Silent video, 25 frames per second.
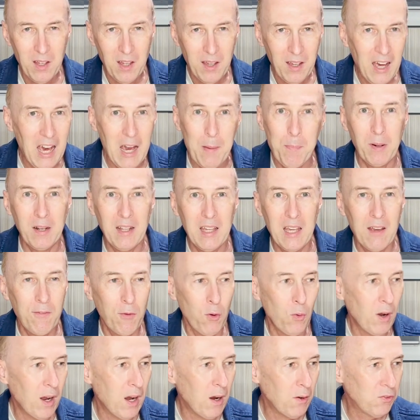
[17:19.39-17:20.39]
happily
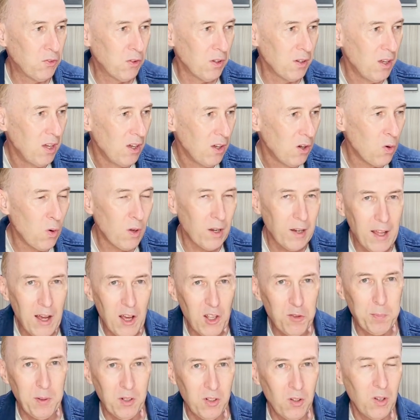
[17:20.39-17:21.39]
ever after, or
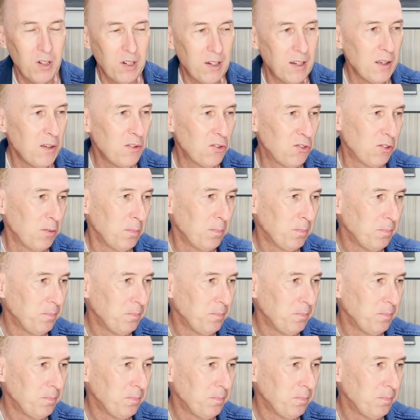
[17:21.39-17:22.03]
last but not least.